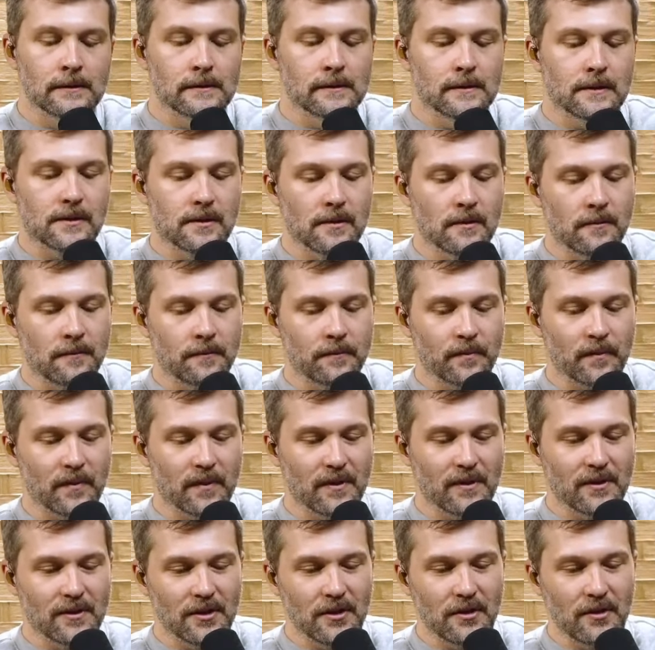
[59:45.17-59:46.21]
So
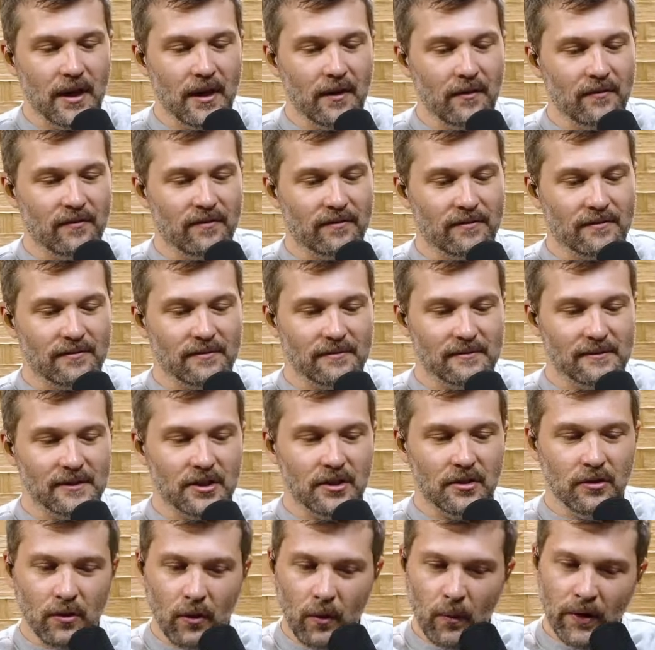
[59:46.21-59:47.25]
do you have
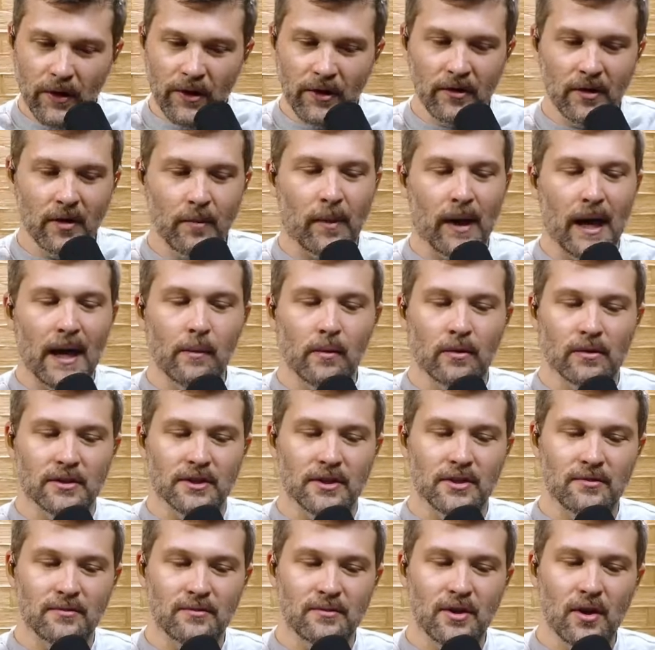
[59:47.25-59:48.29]
you know where you're in the Bible? Do
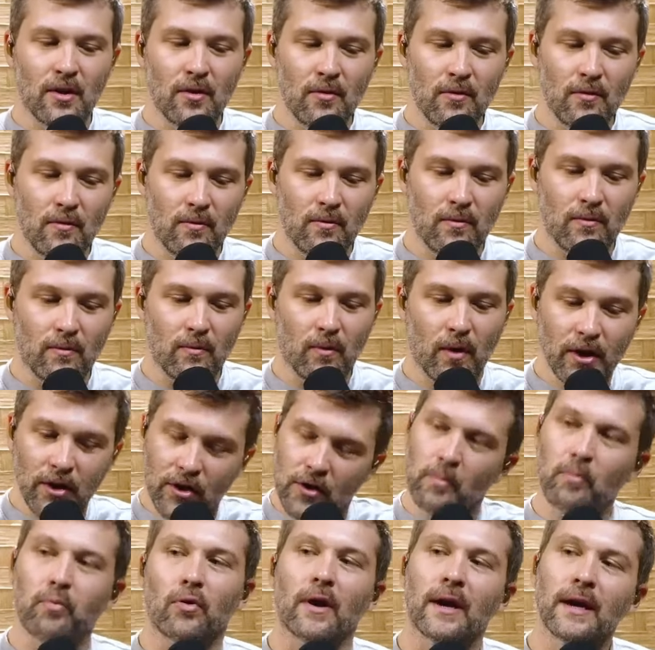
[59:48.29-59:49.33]
you know what
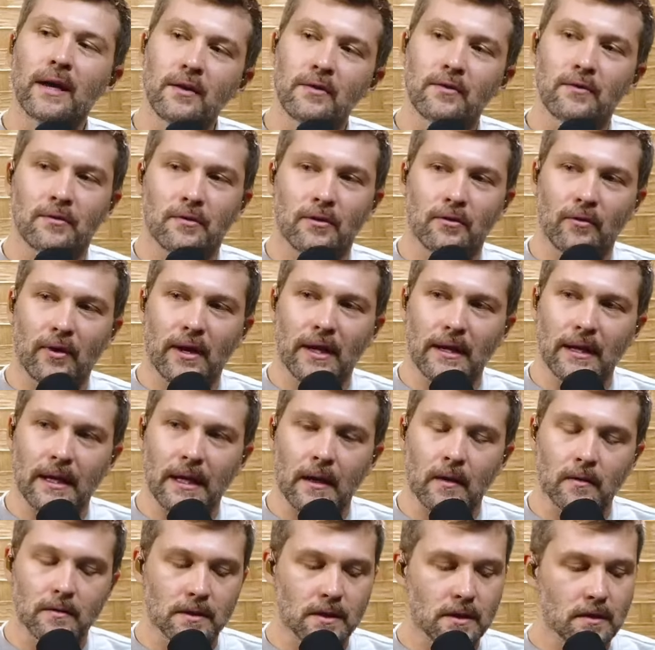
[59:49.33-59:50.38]
you're praying through right
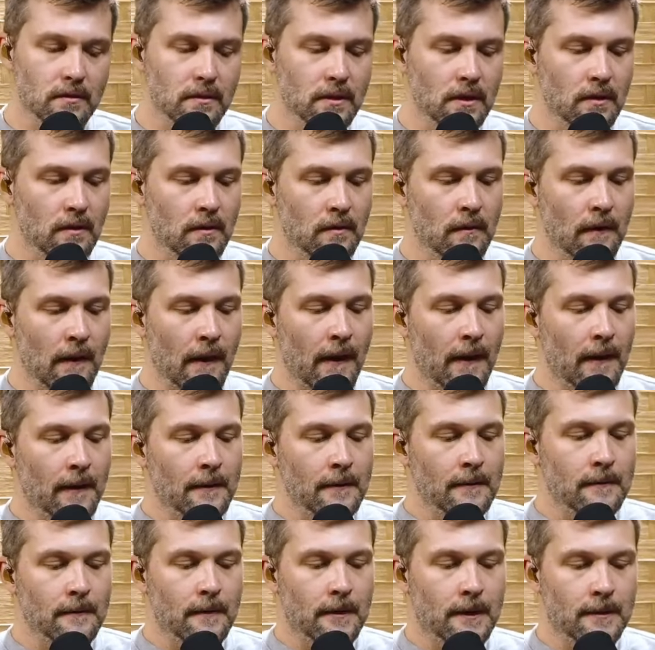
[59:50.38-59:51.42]
now? Do you know
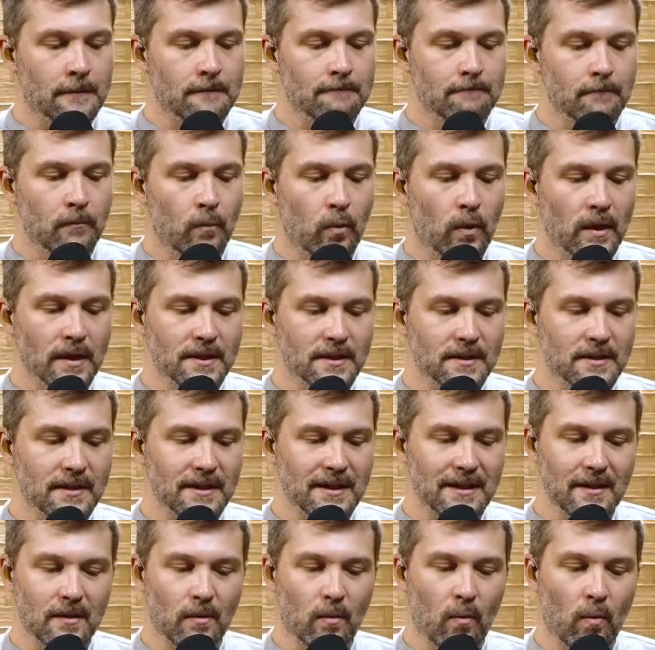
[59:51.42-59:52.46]
um, what's
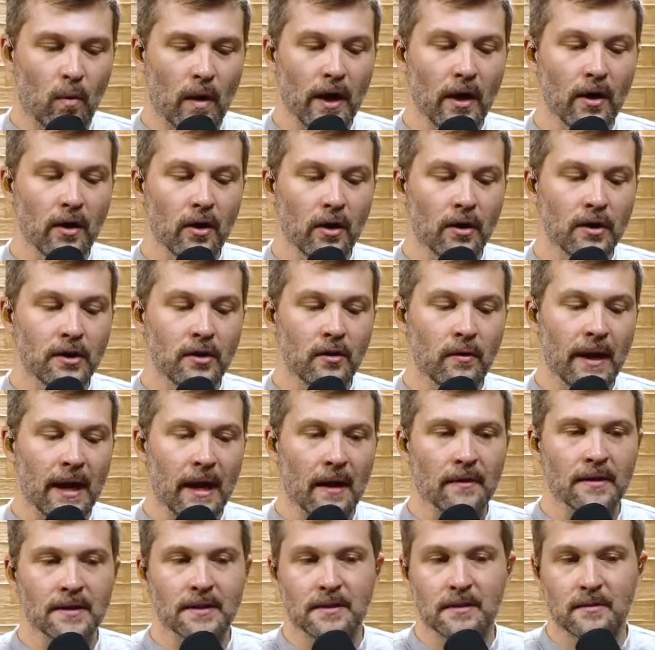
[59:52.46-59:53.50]
where are you
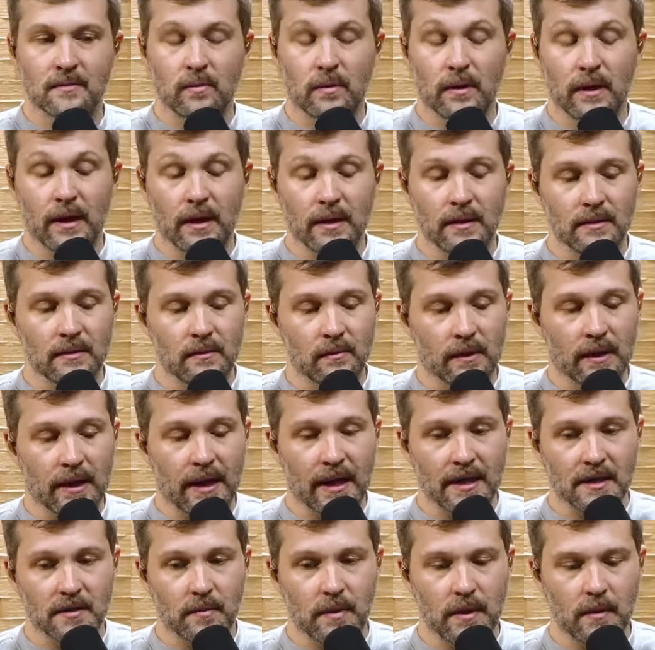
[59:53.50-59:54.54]
at? This is what I when I
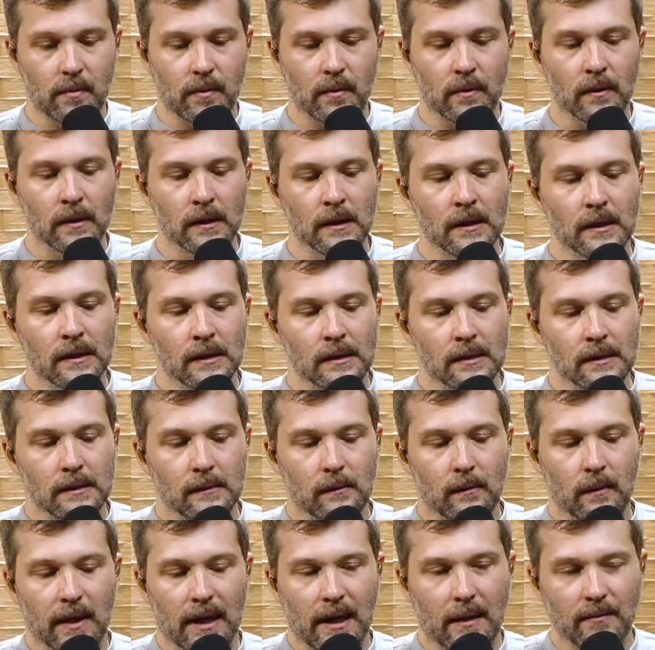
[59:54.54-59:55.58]
ask people
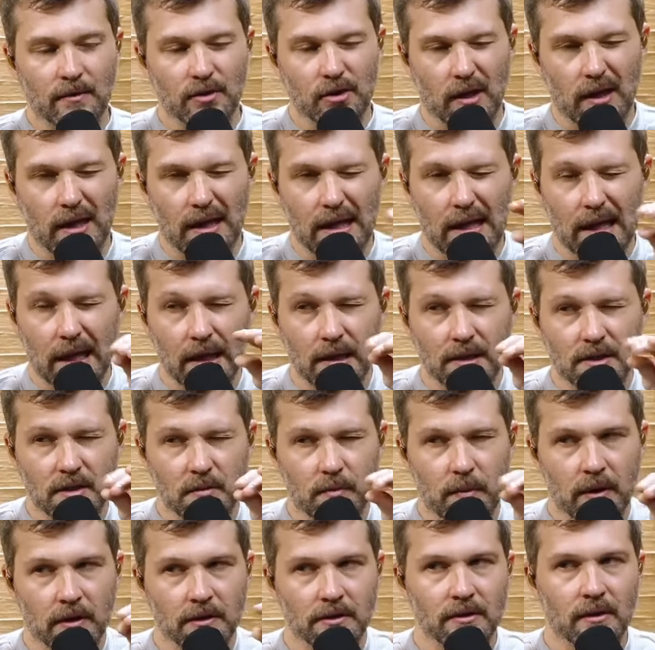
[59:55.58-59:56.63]
when I'm trying to gauge
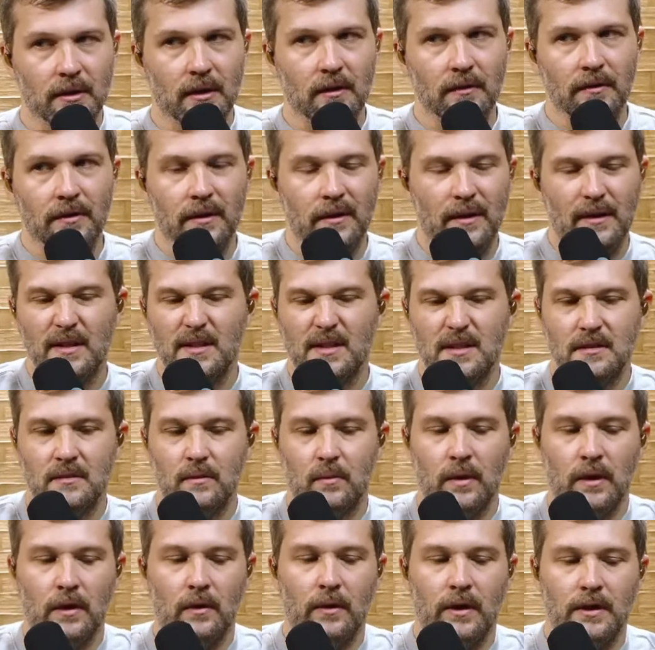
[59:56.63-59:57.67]
spiritual health, this is the
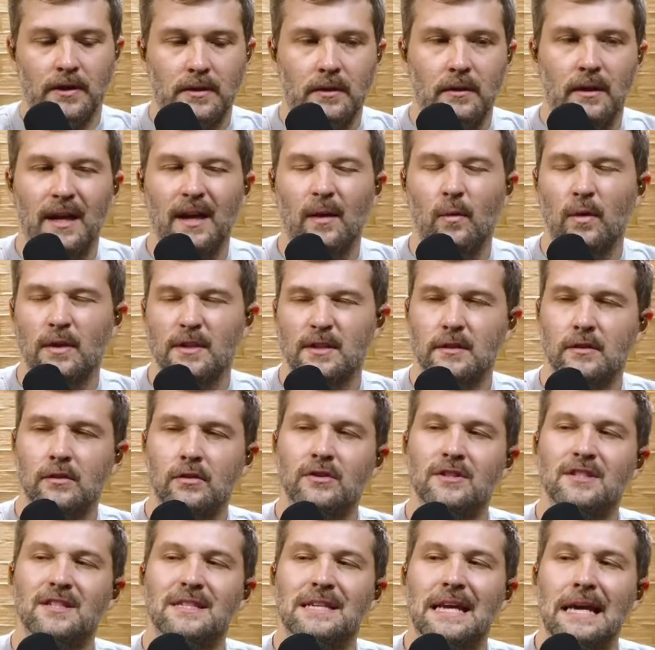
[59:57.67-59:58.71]
one question. Hey, what's the
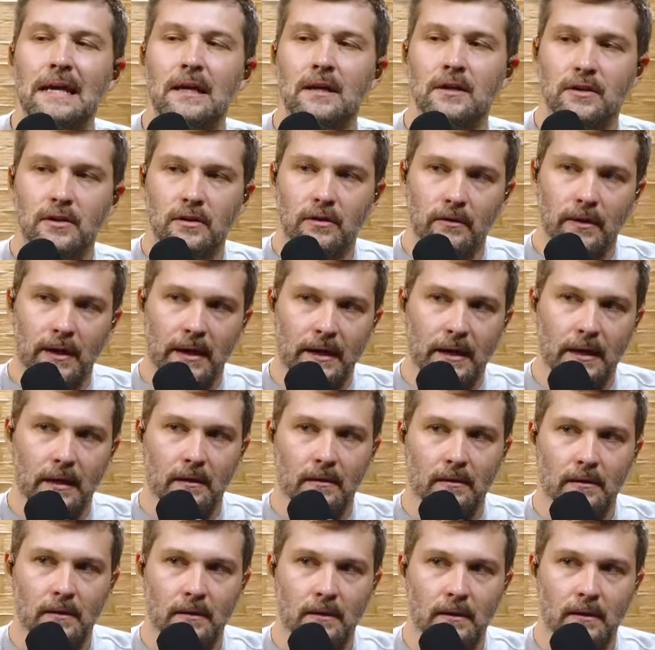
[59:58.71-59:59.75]
Lord saying to you right mm-hmm. now?